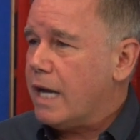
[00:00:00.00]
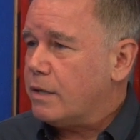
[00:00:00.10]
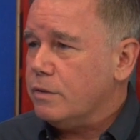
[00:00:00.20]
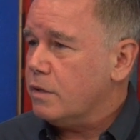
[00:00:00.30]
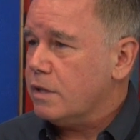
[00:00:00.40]

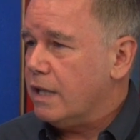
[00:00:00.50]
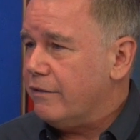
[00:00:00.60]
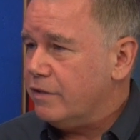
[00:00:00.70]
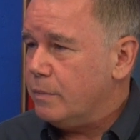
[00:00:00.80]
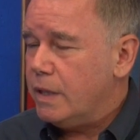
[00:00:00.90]
Actors just
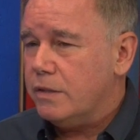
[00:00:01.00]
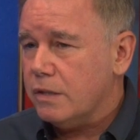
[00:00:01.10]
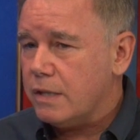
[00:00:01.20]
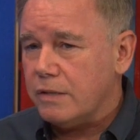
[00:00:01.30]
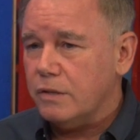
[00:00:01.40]
love him. He
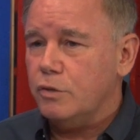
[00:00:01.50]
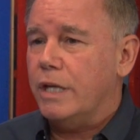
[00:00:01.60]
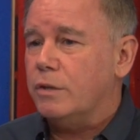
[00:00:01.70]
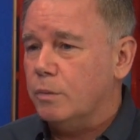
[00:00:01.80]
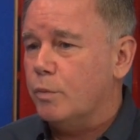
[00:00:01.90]
just has a
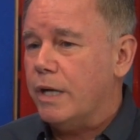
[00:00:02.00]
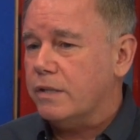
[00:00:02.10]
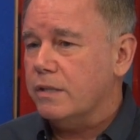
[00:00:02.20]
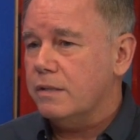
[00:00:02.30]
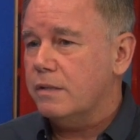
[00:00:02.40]
gentle
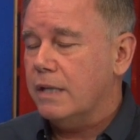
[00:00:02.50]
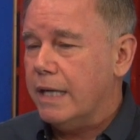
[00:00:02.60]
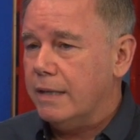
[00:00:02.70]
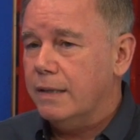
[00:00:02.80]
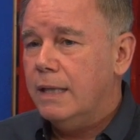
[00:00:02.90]
presence,
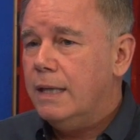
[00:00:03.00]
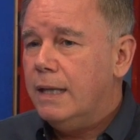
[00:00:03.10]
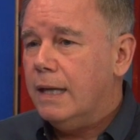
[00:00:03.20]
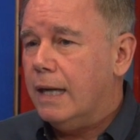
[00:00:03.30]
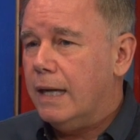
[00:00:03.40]
and
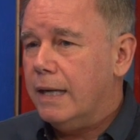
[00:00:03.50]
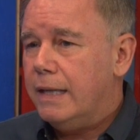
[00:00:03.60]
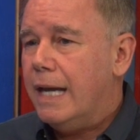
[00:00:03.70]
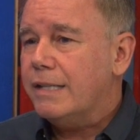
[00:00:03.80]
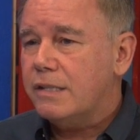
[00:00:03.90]
uh,
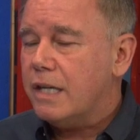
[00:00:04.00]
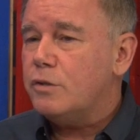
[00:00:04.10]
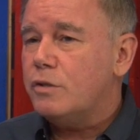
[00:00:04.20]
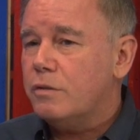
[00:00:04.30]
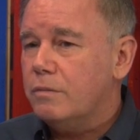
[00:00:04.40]
he has
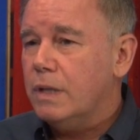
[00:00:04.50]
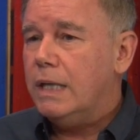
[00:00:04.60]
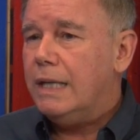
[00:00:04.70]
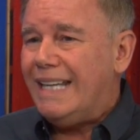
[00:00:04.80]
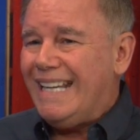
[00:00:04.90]
such
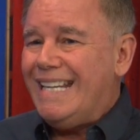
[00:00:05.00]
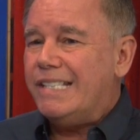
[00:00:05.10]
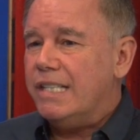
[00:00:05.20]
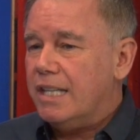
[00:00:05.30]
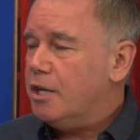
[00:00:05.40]

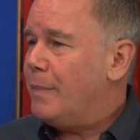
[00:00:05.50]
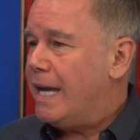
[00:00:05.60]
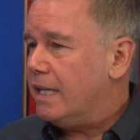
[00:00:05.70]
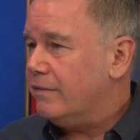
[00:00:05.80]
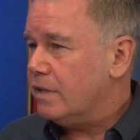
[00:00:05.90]
easy
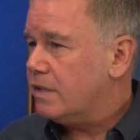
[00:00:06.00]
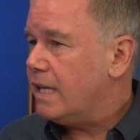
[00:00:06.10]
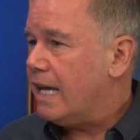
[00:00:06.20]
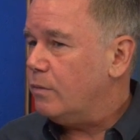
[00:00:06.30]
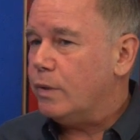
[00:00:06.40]
command of a
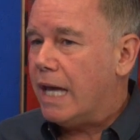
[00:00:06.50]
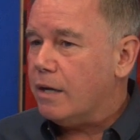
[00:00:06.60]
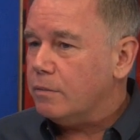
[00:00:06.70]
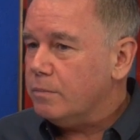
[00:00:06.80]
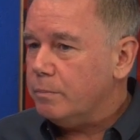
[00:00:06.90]
set
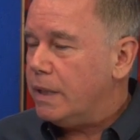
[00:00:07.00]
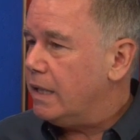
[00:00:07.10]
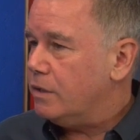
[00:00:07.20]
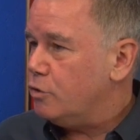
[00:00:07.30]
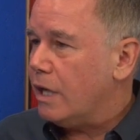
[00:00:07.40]
without
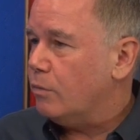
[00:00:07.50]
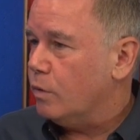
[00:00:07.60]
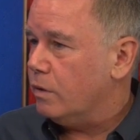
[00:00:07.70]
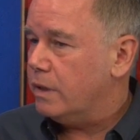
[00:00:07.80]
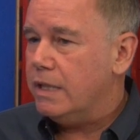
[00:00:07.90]
being a
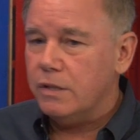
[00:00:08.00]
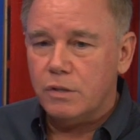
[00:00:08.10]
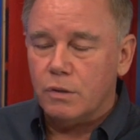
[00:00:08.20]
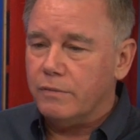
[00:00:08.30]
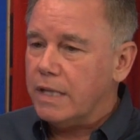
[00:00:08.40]
general. He just
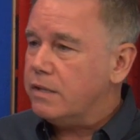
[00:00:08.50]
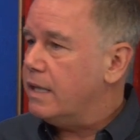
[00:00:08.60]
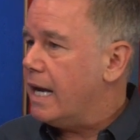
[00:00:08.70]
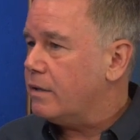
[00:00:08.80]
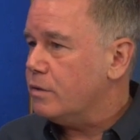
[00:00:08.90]
sort of lets
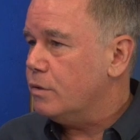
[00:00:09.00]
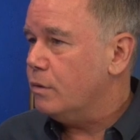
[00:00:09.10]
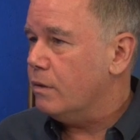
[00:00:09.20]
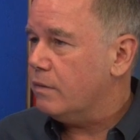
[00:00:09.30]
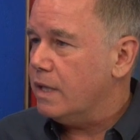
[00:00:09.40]
the actors do
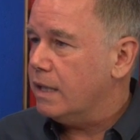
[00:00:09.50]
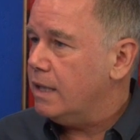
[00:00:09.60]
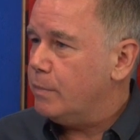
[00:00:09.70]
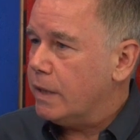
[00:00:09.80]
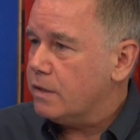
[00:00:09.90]
their thing.
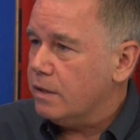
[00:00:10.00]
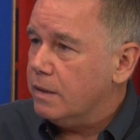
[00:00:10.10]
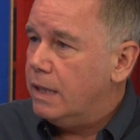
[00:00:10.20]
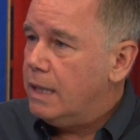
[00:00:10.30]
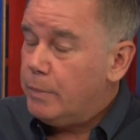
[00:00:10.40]
He picks the
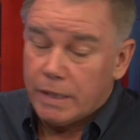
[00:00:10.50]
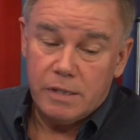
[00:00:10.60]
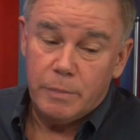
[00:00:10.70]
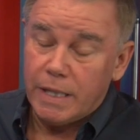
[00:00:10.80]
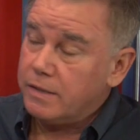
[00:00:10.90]
picks
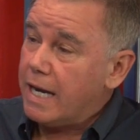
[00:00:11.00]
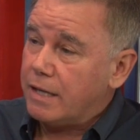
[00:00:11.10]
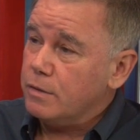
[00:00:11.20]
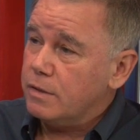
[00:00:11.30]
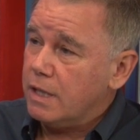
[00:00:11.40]
the best
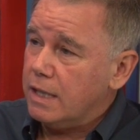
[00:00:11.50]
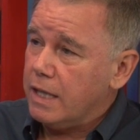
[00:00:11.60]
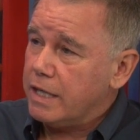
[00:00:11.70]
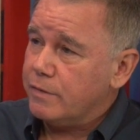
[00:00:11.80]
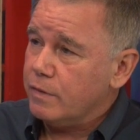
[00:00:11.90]
actors that he
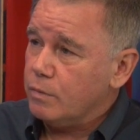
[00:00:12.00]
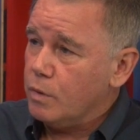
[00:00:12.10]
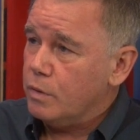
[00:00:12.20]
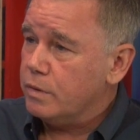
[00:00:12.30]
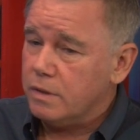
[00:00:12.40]
likes for the
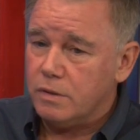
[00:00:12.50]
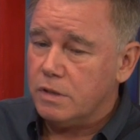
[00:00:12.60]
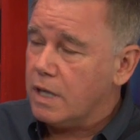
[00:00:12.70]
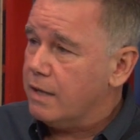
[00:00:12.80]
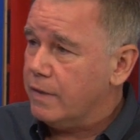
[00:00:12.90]
roles and
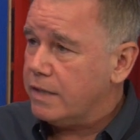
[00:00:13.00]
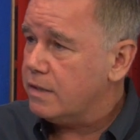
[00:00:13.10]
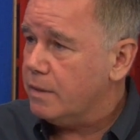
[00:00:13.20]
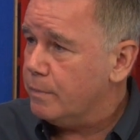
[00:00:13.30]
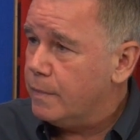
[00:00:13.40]
just kind of lets
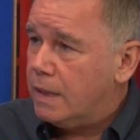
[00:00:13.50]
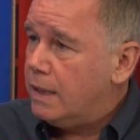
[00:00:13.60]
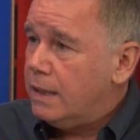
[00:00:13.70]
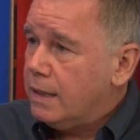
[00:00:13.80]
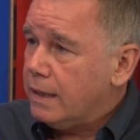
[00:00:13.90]
them
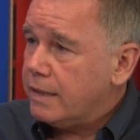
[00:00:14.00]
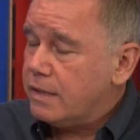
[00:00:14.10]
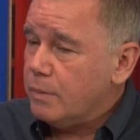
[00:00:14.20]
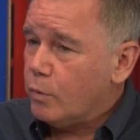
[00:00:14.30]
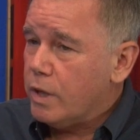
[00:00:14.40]
lets
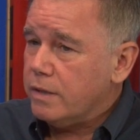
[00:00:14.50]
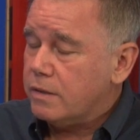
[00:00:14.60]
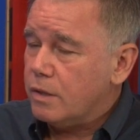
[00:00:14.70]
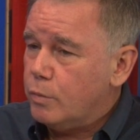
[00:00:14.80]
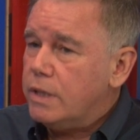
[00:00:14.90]
them run.
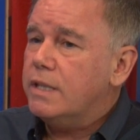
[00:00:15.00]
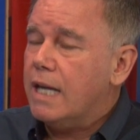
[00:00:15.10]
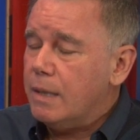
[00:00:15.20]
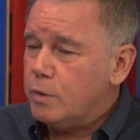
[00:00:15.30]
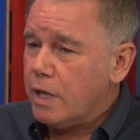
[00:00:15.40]
So we did
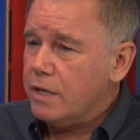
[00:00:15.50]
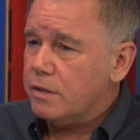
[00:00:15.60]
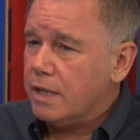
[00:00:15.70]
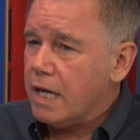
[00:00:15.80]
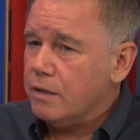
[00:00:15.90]
Game Change
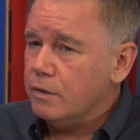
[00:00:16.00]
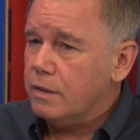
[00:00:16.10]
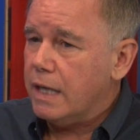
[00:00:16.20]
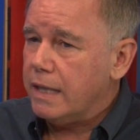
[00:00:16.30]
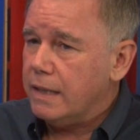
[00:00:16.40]

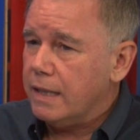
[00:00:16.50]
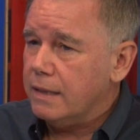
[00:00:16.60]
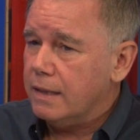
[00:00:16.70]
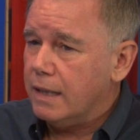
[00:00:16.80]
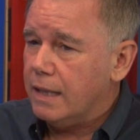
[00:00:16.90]
together, and
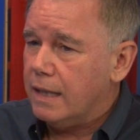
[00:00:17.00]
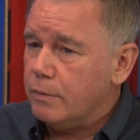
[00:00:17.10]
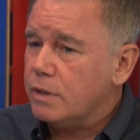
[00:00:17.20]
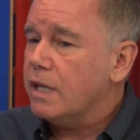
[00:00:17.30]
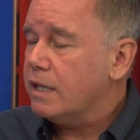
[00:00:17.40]
then uh, I
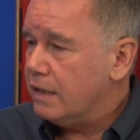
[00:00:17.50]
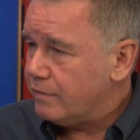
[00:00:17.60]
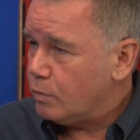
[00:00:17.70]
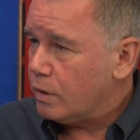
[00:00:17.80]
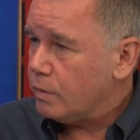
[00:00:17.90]
was lucky enough
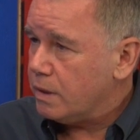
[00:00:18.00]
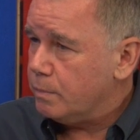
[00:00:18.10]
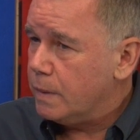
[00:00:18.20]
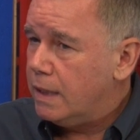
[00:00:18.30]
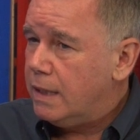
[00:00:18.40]
to work with
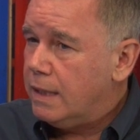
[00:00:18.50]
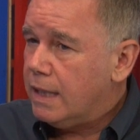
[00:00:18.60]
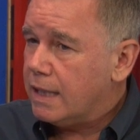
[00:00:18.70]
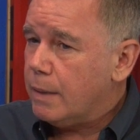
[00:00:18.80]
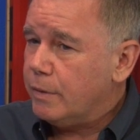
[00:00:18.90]
him
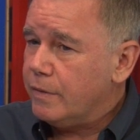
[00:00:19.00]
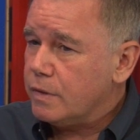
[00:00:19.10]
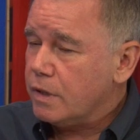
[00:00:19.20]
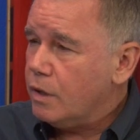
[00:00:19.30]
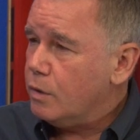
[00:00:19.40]
a couple of
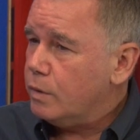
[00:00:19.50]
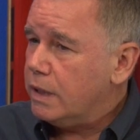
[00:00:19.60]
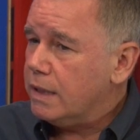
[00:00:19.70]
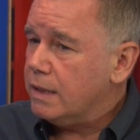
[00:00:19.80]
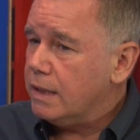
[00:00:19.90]
years ago
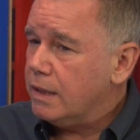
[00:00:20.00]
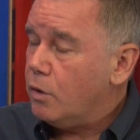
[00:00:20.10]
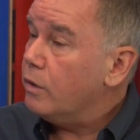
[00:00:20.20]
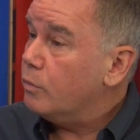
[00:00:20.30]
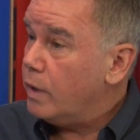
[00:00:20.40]
in uh,
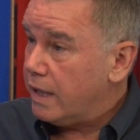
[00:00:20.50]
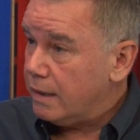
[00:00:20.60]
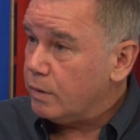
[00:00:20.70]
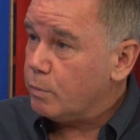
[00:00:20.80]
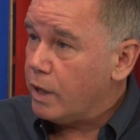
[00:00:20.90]
All the
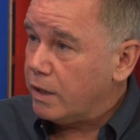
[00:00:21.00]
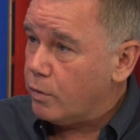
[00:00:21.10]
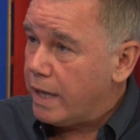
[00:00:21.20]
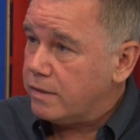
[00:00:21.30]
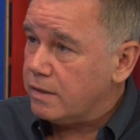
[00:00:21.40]
Way with Brian
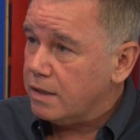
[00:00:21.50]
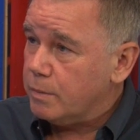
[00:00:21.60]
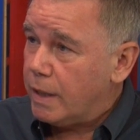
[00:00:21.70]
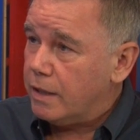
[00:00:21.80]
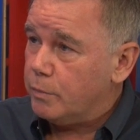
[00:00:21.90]
Cranston
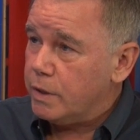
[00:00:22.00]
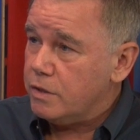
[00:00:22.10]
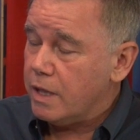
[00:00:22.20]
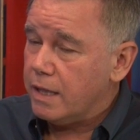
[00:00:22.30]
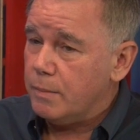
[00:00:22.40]
about L B J.